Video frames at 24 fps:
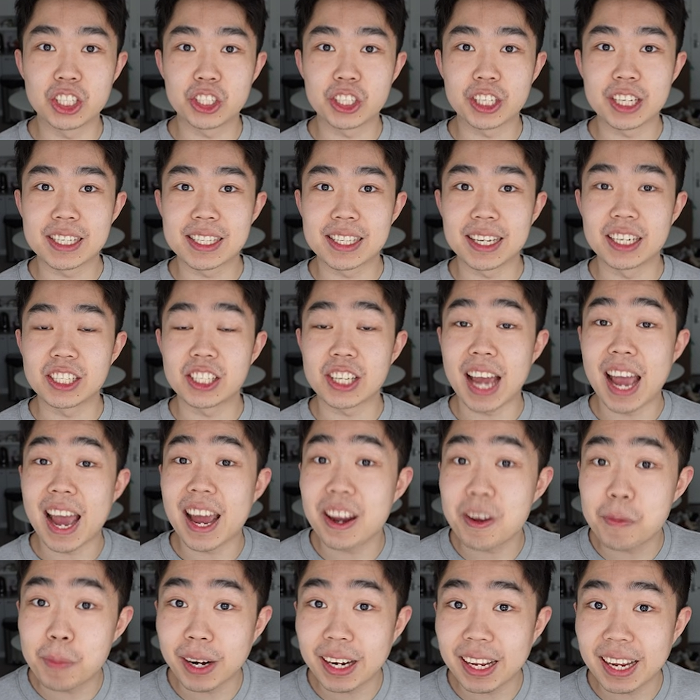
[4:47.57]
You can send it to
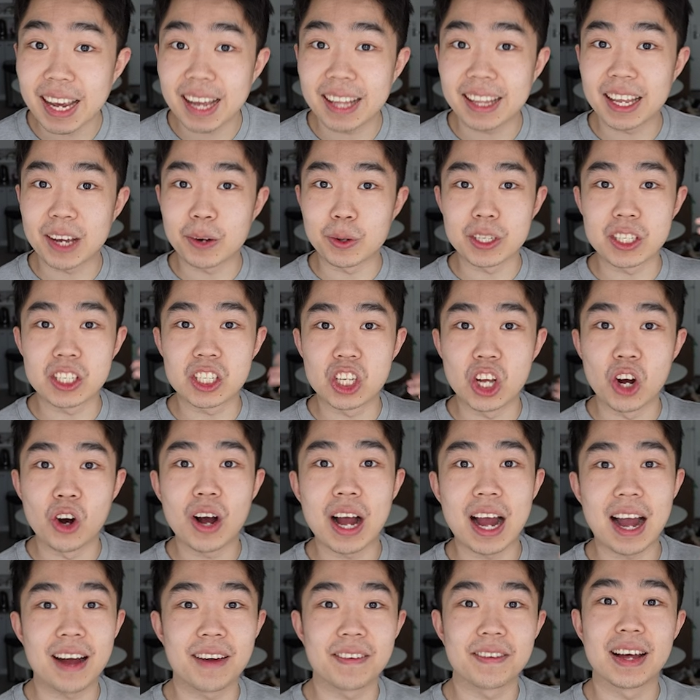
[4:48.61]
anybody and they would still
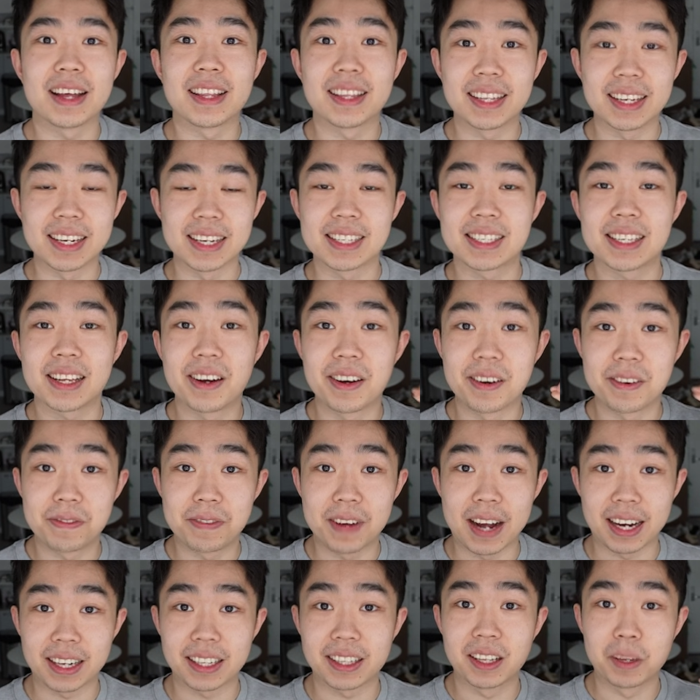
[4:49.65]
have this
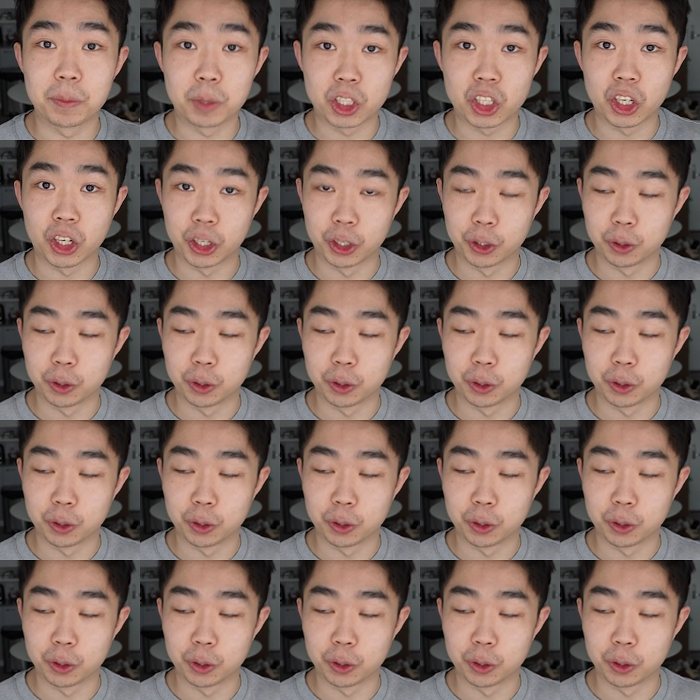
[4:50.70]
effect. Let me show you.